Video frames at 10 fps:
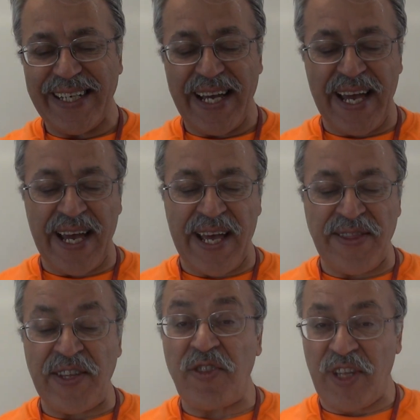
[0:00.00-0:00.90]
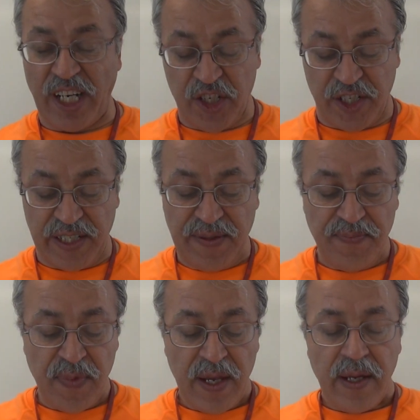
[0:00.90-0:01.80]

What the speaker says: and deduction.